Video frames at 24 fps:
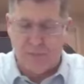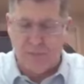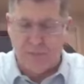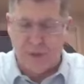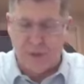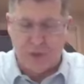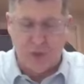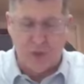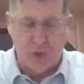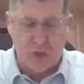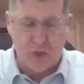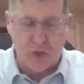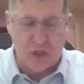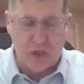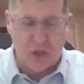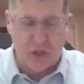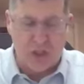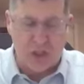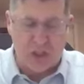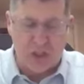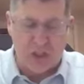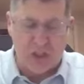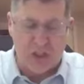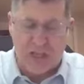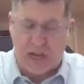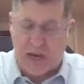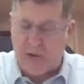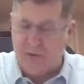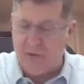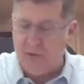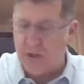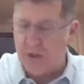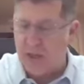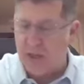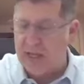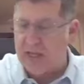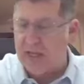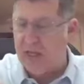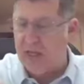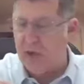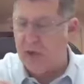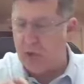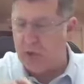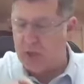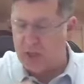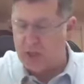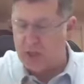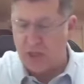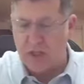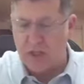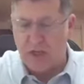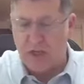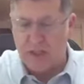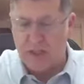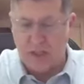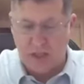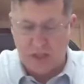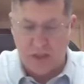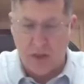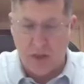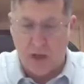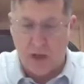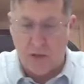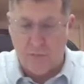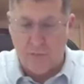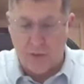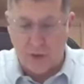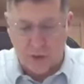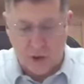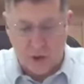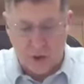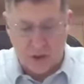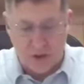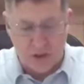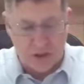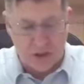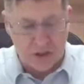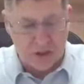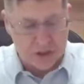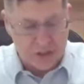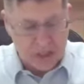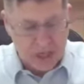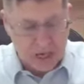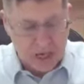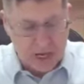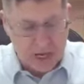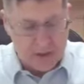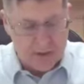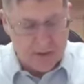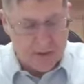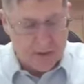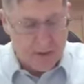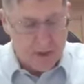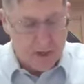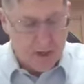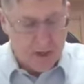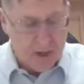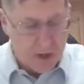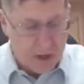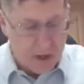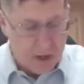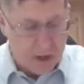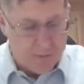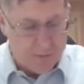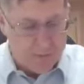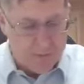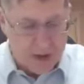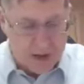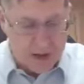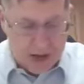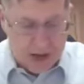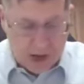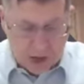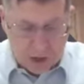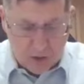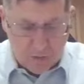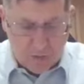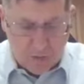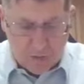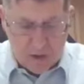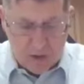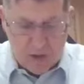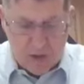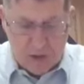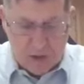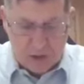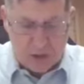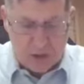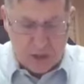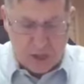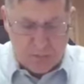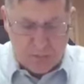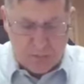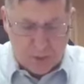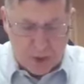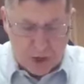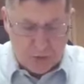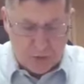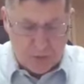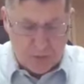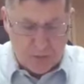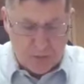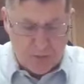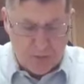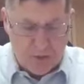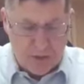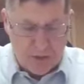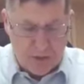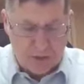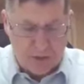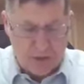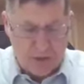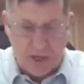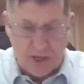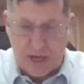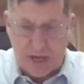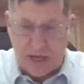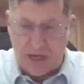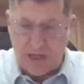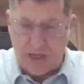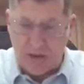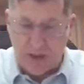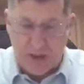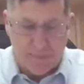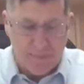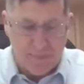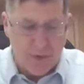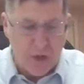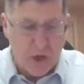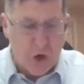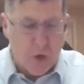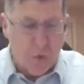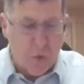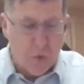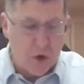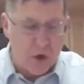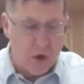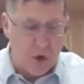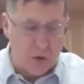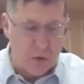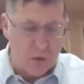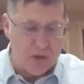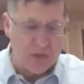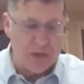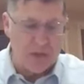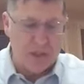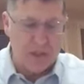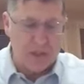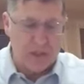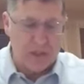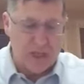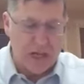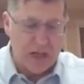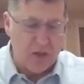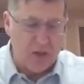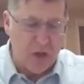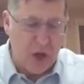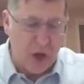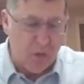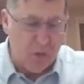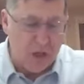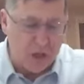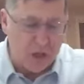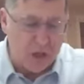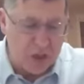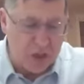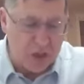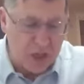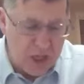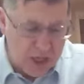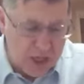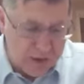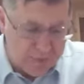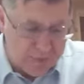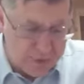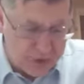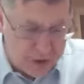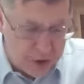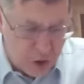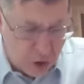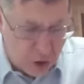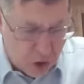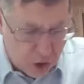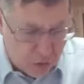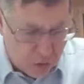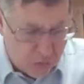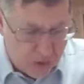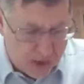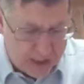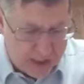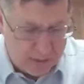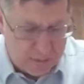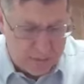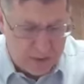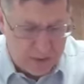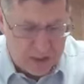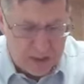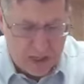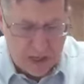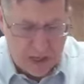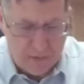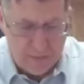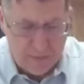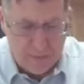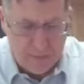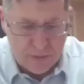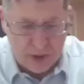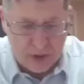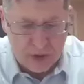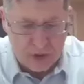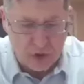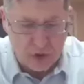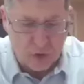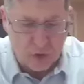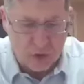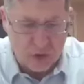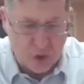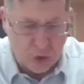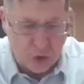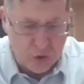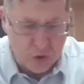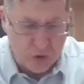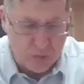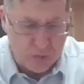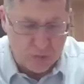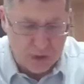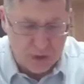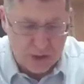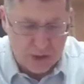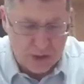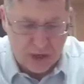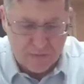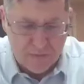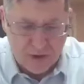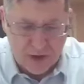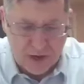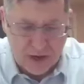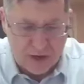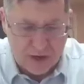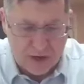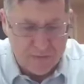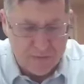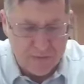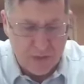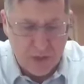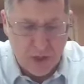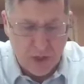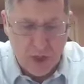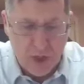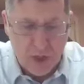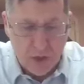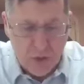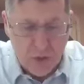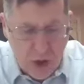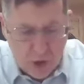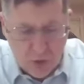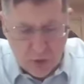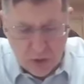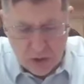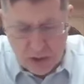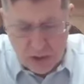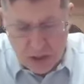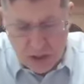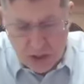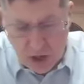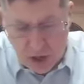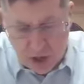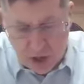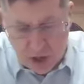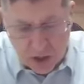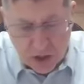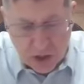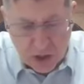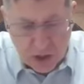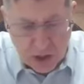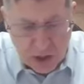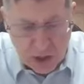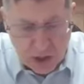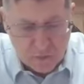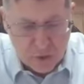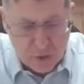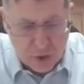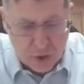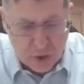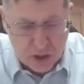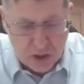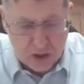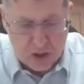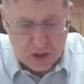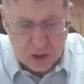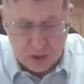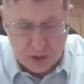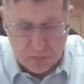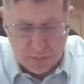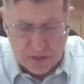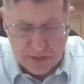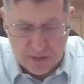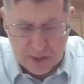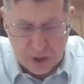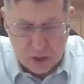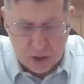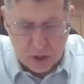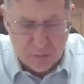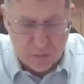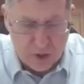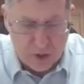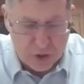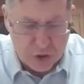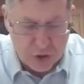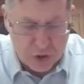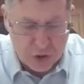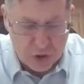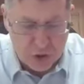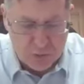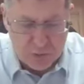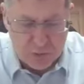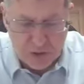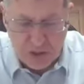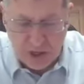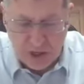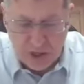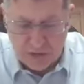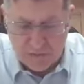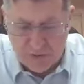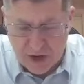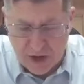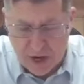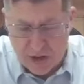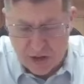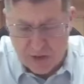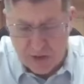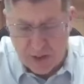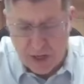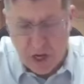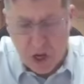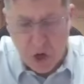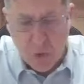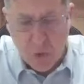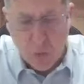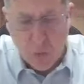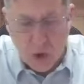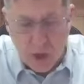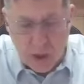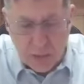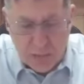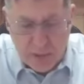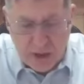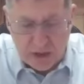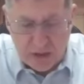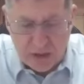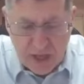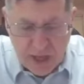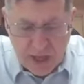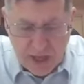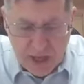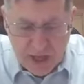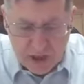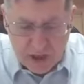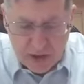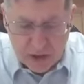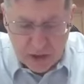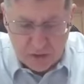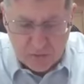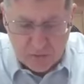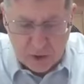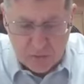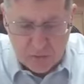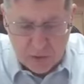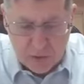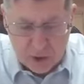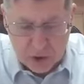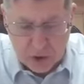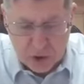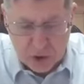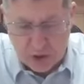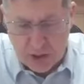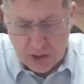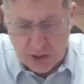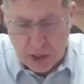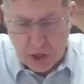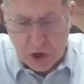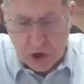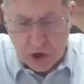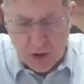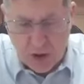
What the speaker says: Mishnah, it sounded like it was lichatchila because it said Arvin niske parim b'niske elim. We're going to say no. It's if it already became mixed, so it's only b'diavad. No, ihachi. If you're going to tell me that our Mishnah is b'diavad, what about the end of our Mishnah?